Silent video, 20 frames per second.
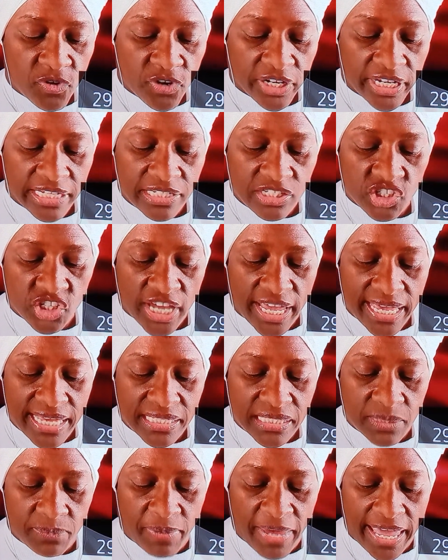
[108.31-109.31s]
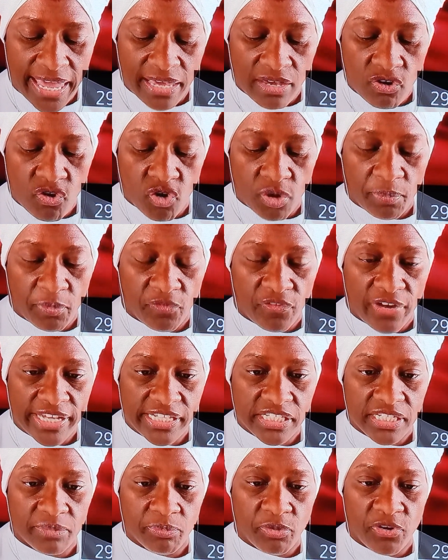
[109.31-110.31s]
Morgan Chase Bank
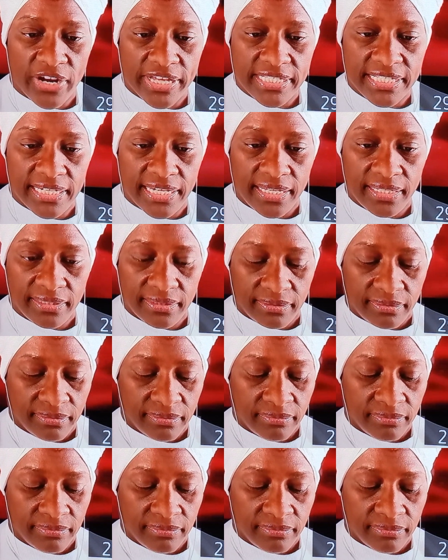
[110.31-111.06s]
Corporation President.